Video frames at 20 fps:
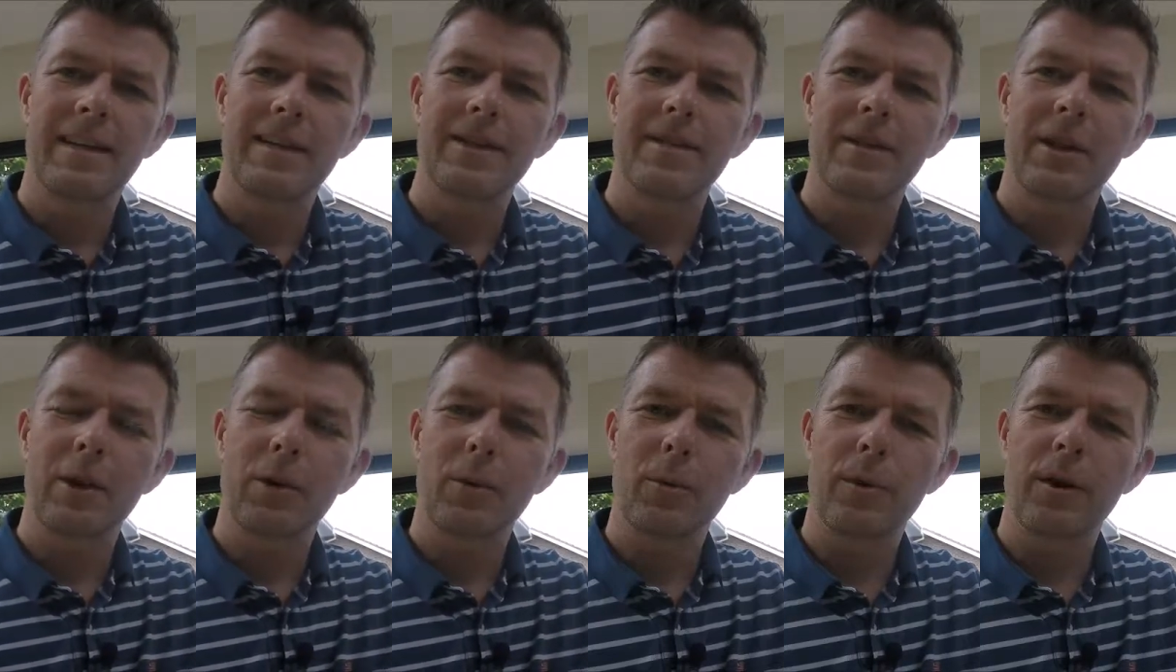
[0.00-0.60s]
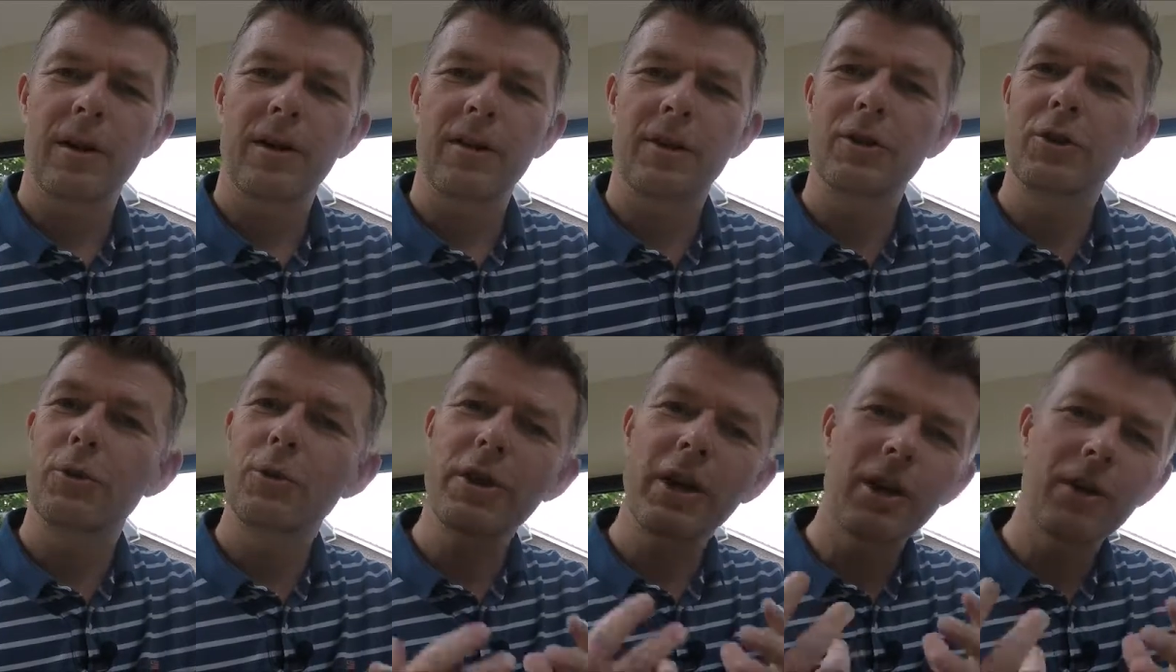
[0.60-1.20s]
So
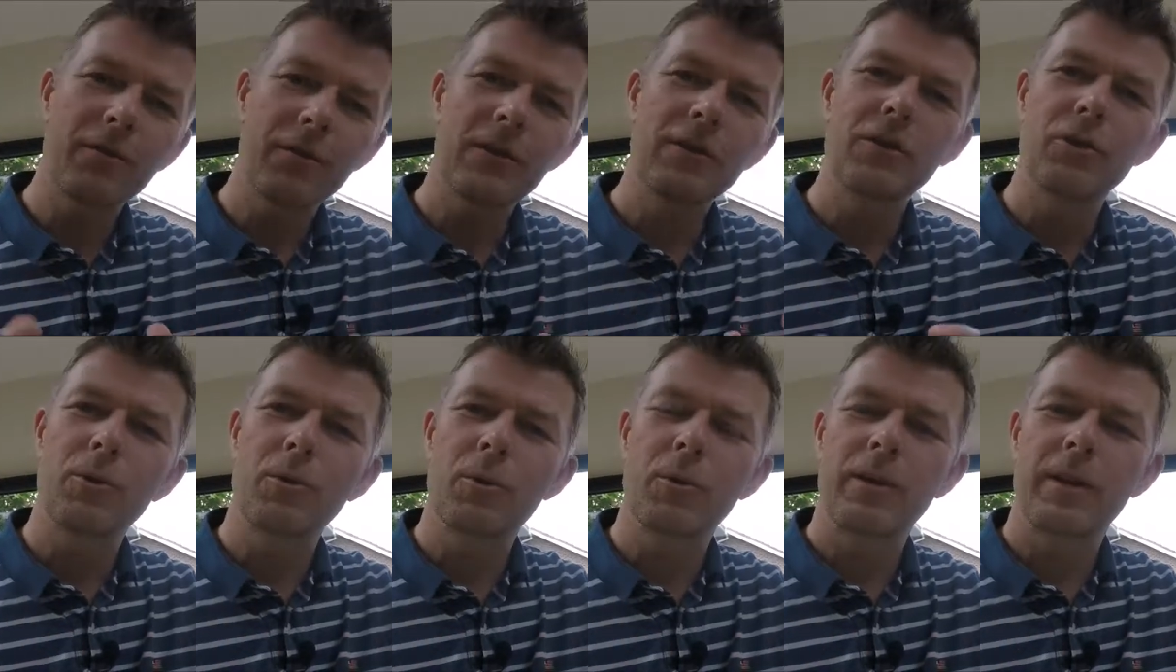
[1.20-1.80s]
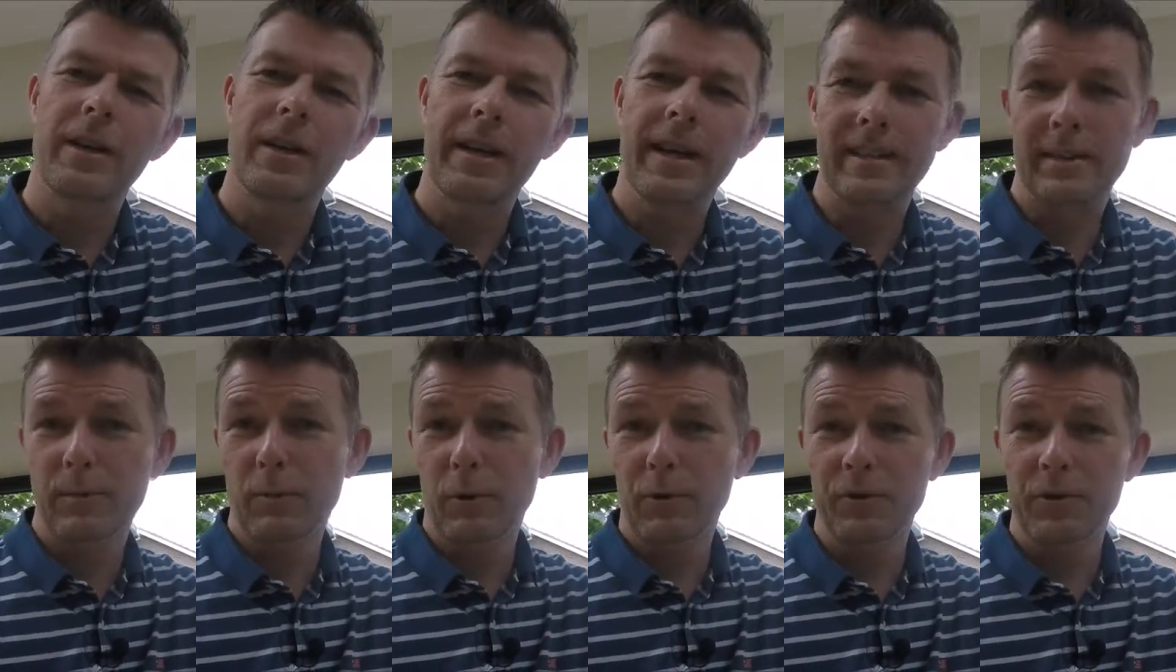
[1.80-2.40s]
good luck with your
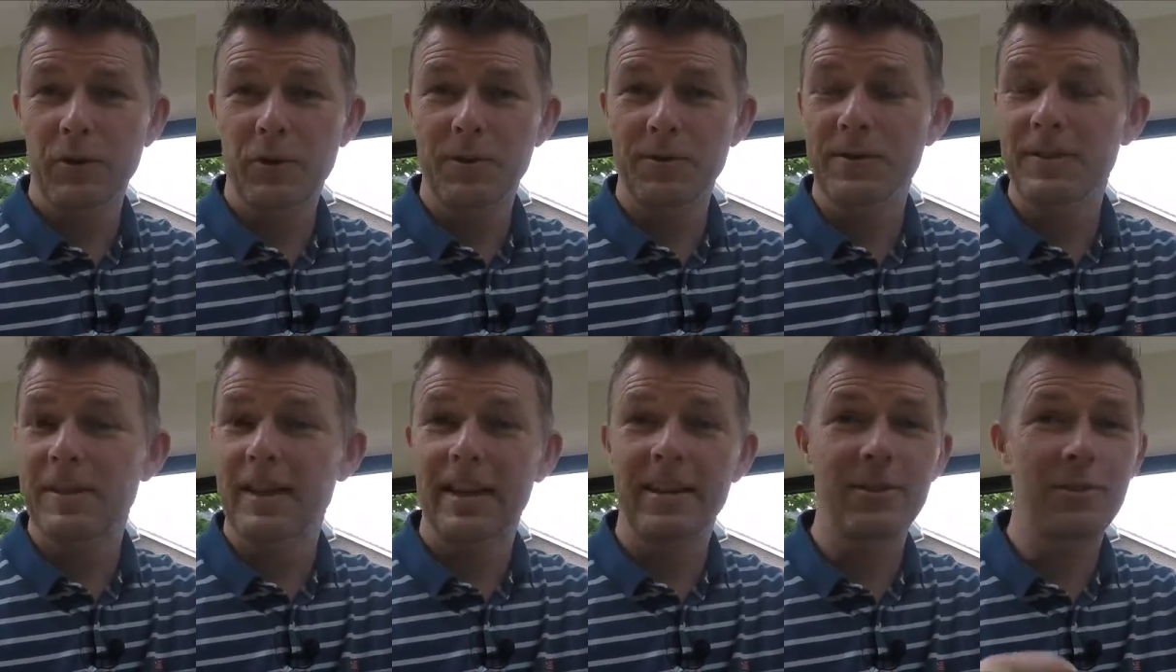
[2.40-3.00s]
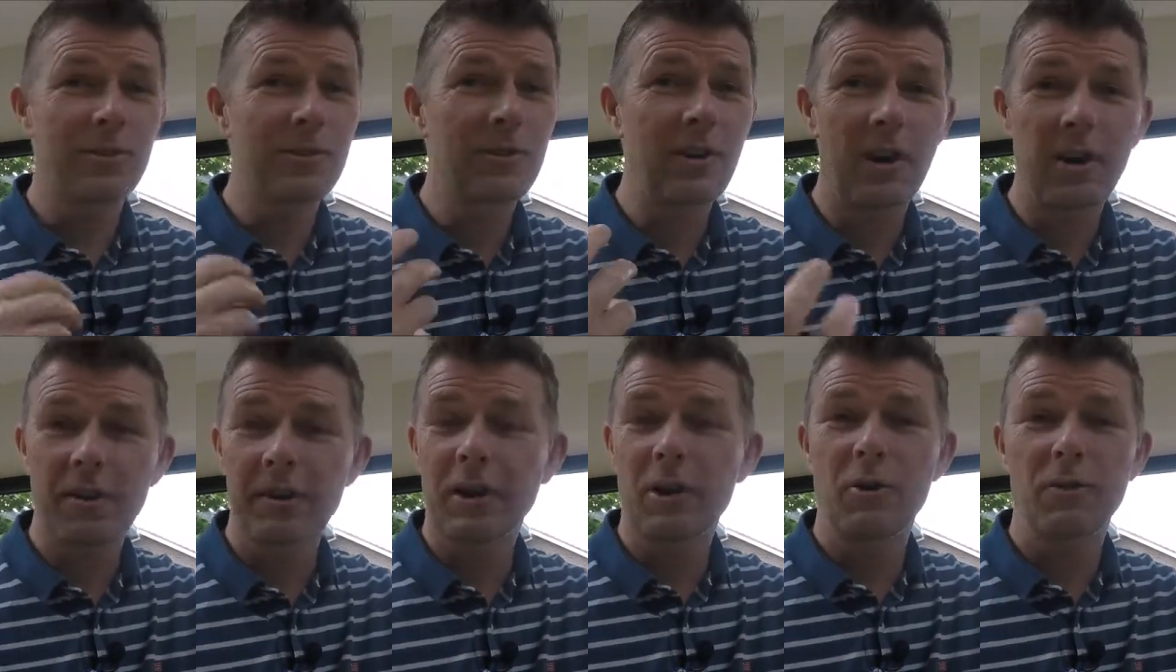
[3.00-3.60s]
letterbox contact or
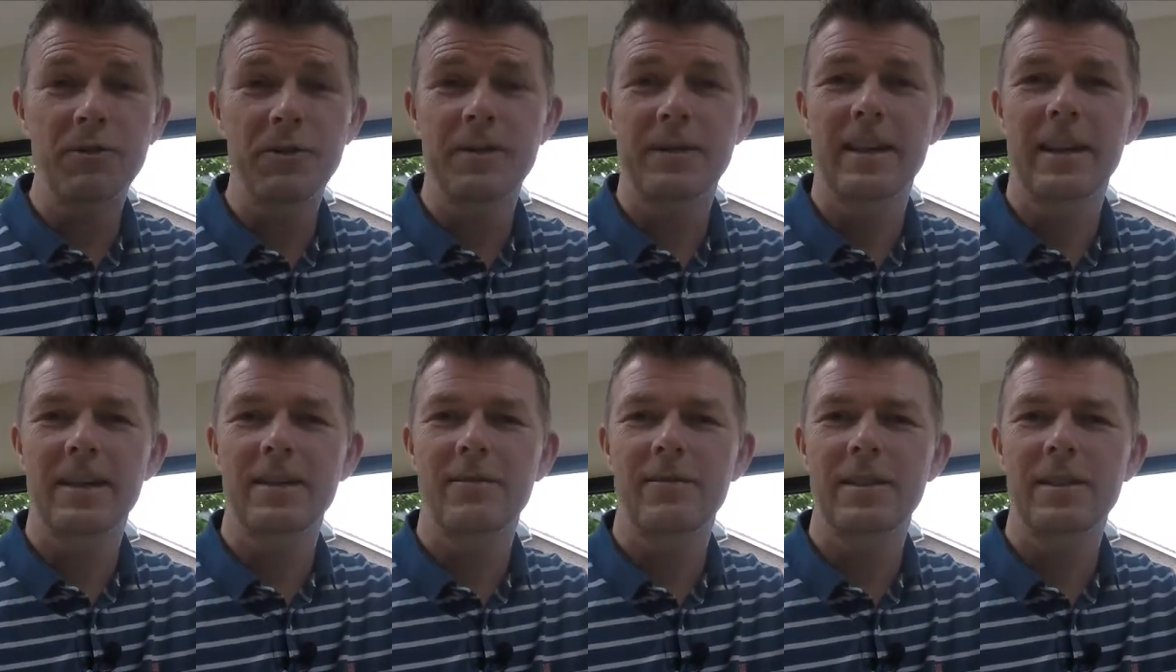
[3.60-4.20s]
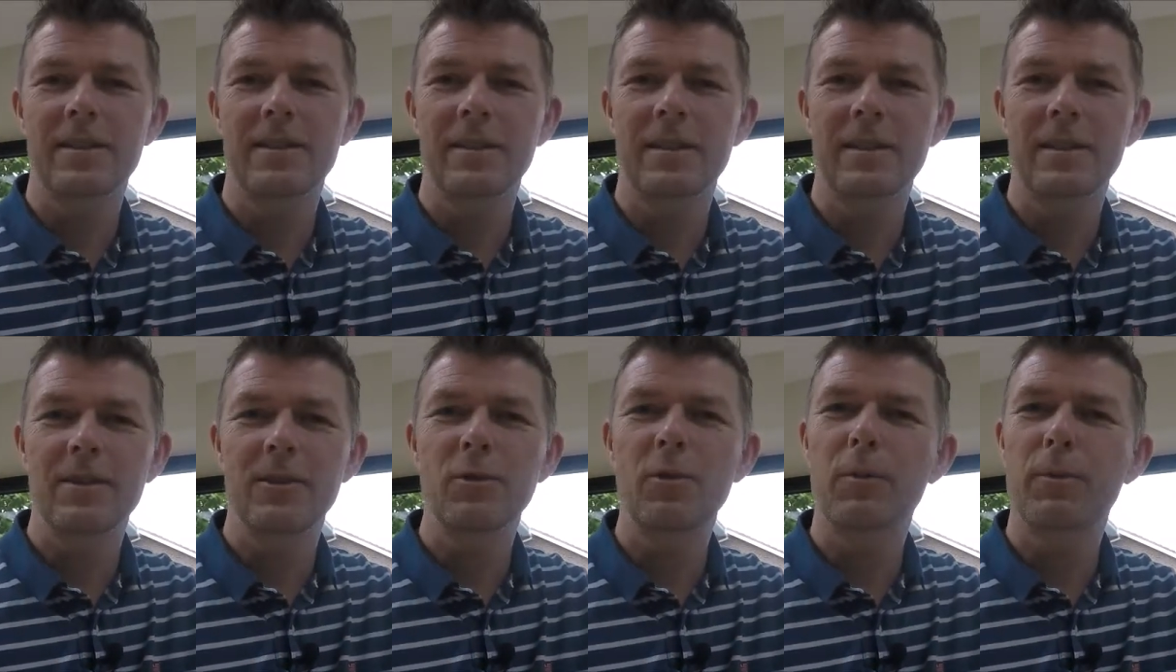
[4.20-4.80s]
direct contact with
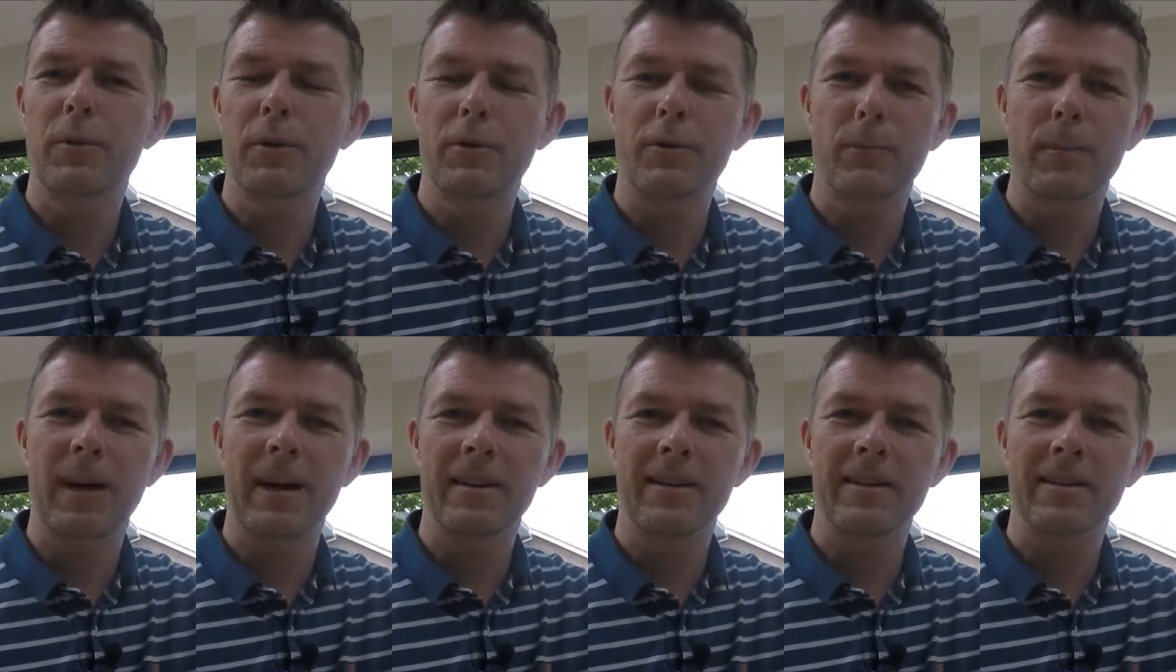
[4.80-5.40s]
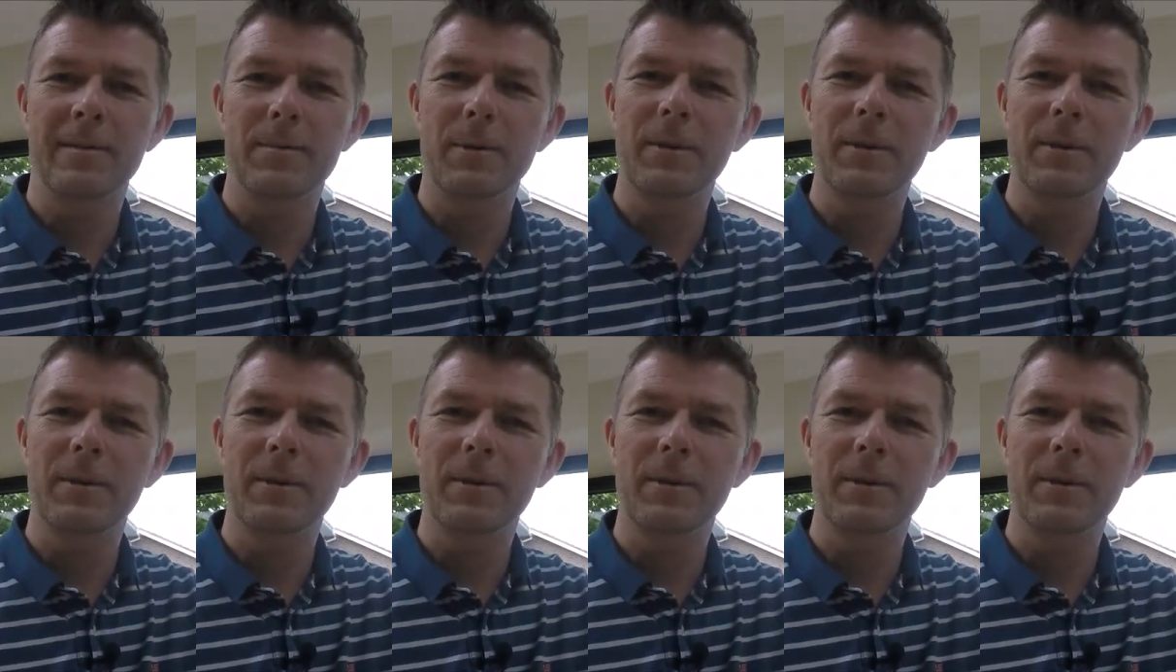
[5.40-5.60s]
your birth parents.